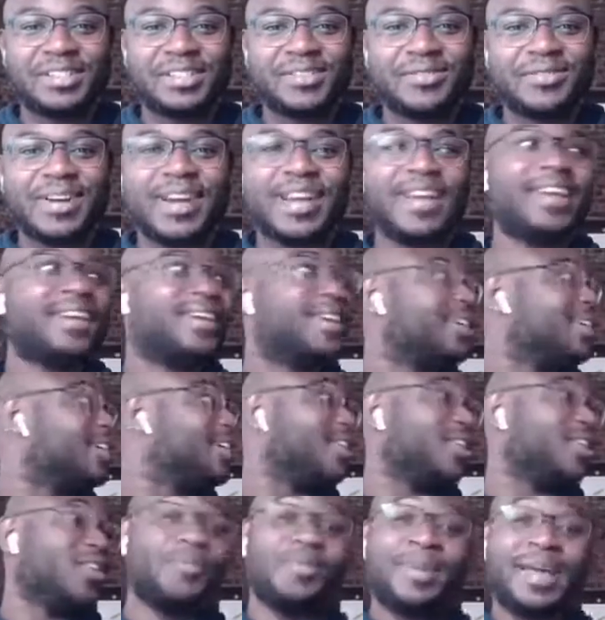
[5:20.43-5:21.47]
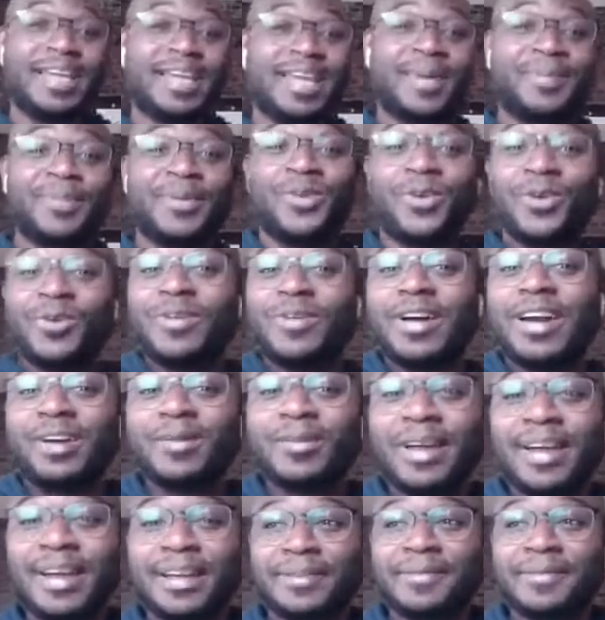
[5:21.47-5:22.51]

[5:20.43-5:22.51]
right? You might get up and do it right away.